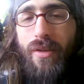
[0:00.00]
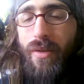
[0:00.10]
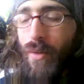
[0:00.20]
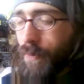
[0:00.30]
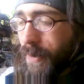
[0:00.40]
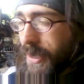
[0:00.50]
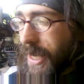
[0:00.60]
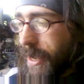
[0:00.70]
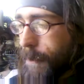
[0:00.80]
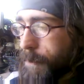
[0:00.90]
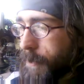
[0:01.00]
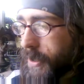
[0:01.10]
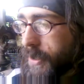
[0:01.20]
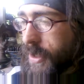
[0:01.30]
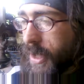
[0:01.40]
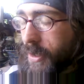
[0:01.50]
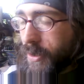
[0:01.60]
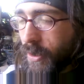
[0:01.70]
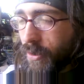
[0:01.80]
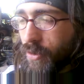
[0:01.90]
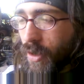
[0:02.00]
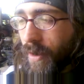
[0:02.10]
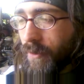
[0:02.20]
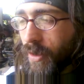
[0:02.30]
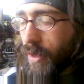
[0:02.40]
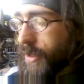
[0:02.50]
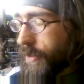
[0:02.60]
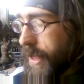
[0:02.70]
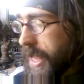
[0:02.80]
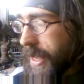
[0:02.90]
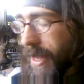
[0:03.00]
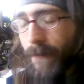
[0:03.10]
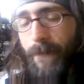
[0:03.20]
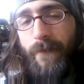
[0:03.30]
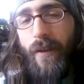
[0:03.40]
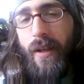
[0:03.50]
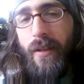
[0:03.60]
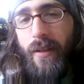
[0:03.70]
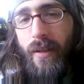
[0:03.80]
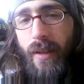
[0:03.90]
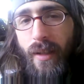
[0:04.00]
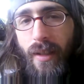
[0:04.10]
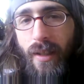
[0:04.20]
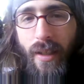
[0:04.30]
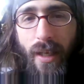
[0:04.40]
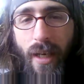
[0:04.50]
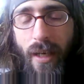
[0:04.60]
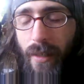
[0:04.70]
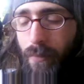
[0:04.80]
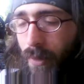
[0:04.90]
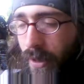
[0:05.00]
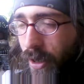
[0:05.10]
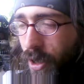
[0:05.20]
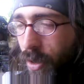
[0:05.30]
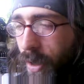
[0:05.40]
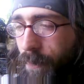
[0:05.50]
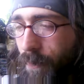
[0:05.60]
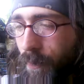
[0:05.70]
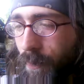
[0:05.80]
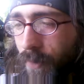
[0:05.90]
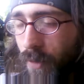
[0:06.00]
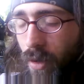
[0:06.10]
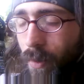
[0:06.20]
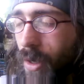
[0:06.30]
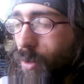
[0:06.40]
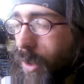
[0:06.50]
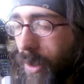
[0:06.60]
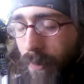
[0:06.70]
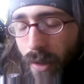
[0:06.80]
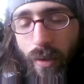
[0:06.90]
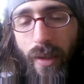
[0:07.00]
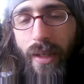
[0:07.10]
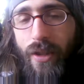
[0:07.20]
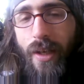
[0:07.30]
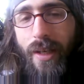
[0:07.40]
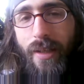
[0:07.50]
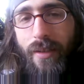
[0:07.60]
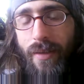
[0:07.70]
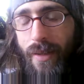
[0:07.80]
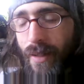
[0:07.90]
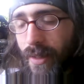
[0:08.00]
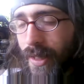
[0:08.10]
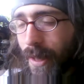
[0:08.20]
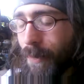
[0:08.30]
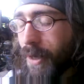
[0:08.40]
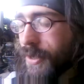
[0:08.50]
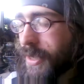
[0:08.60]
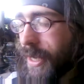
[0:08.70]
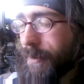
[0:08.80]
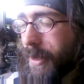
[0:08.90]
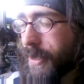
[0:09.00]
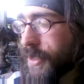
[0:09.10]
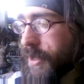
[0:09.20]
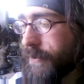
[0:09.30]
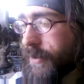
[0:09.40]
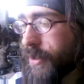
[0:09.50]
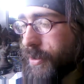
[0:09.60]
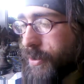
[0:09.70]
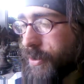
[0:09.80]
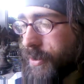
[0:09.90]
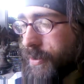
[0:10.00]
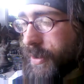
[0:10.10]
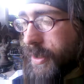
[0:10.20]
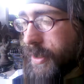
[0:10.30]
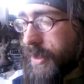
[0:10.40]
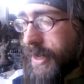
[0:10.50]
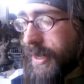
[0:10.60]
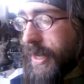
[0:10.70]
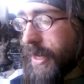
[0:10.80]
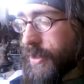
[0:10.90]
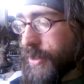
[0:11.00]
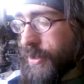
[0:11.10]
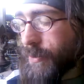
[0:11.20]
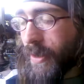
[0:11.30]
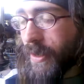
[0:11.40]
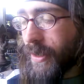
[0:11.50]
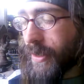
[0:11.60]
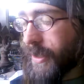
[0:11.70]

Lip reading: been doing with my time, is, you know, driving around on that, having fun. But, you know, no matter what I'm doing, I try to step outside of myself, you know, sit next to me